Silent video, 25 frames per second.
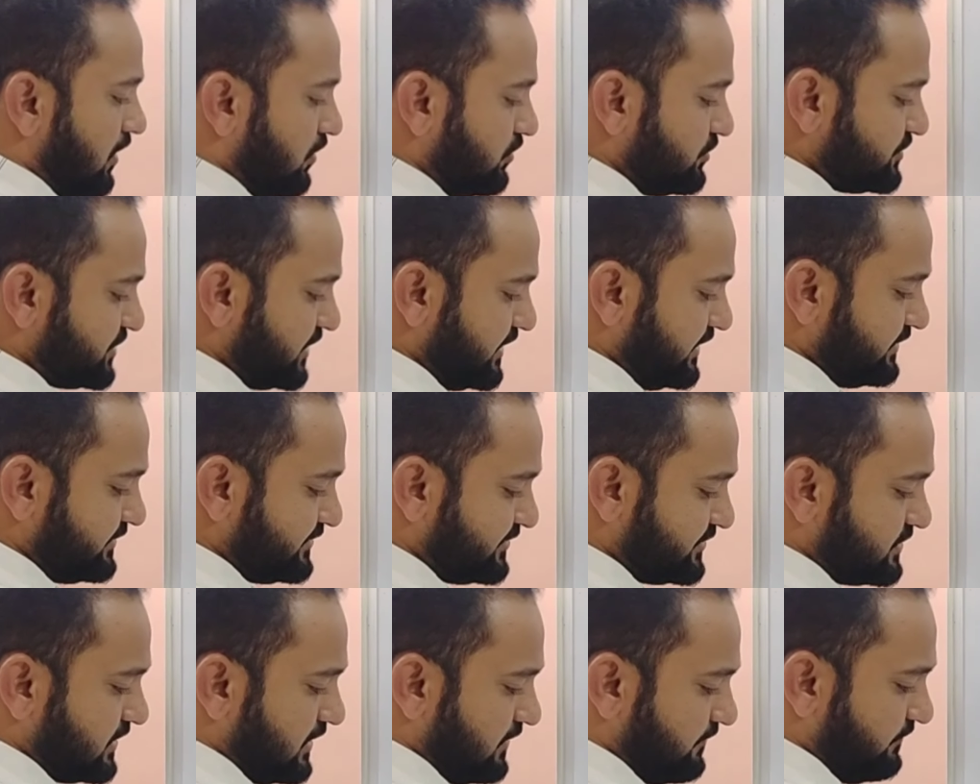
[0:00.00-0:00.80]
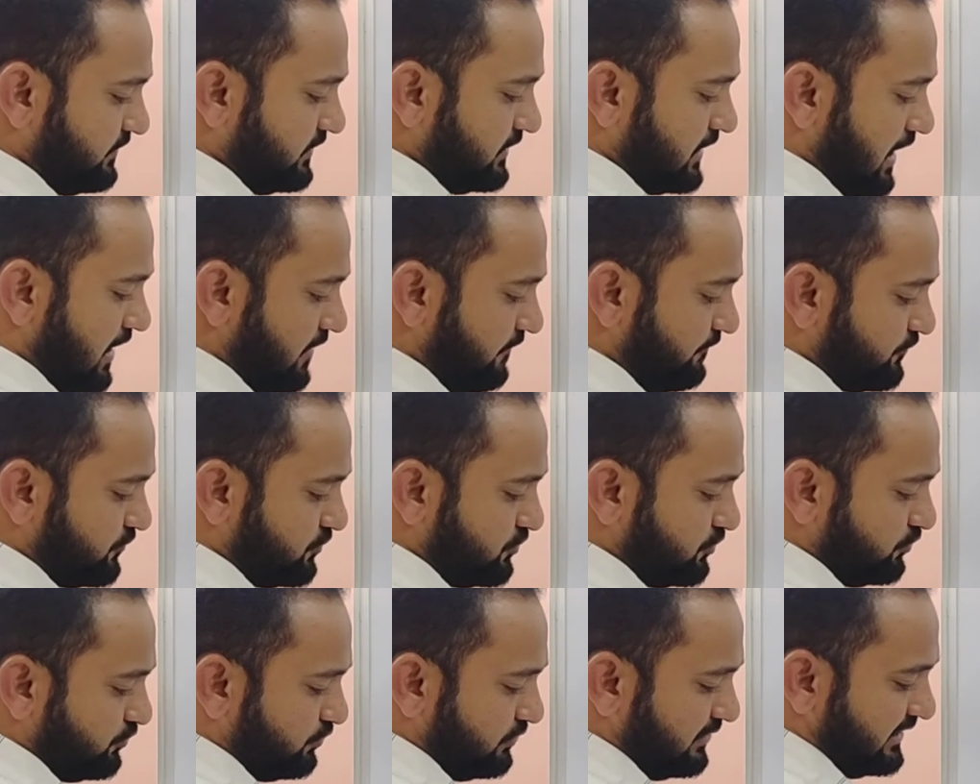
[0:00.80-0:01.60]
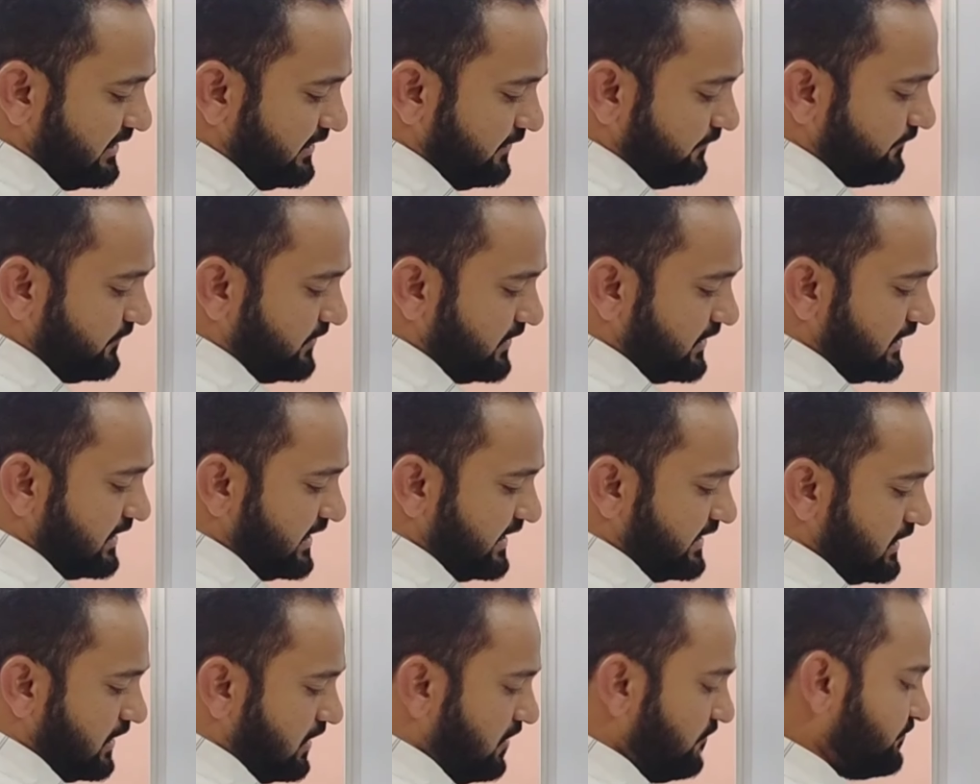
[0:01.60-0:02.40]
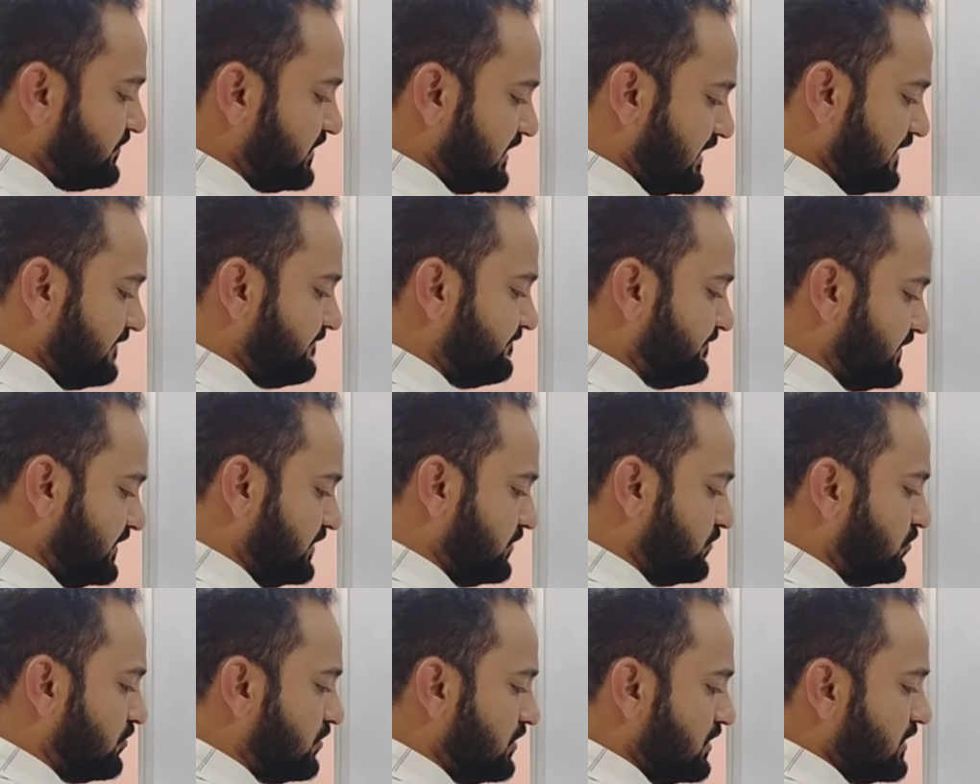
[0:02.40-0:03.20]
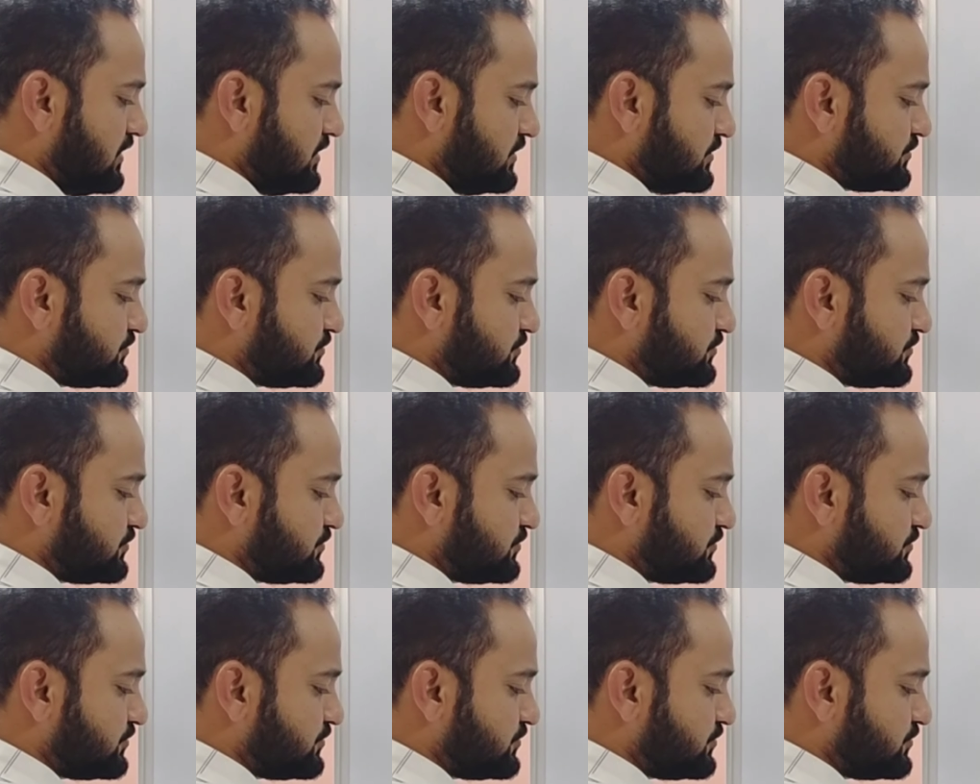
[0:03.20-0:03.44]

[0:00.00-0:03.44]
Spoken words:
outside star we have to leave one line after every row.